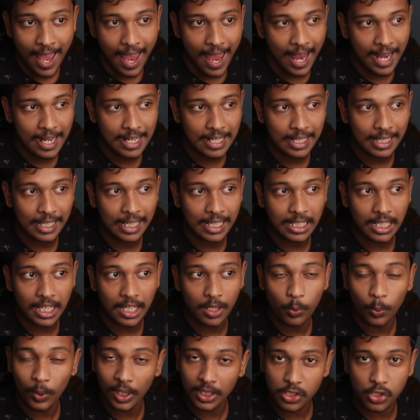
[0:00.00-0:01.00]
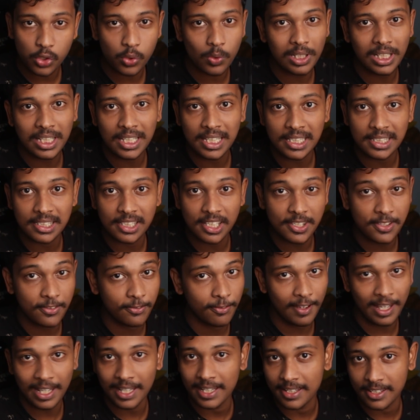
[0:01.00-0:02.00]
and it eventually just
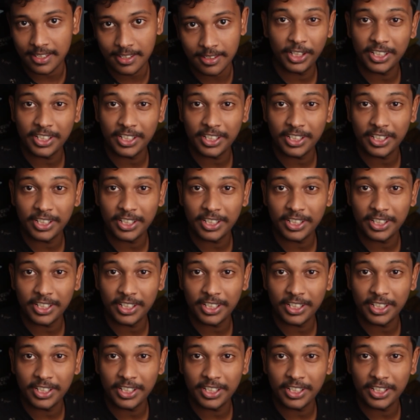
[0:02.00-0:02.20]
fails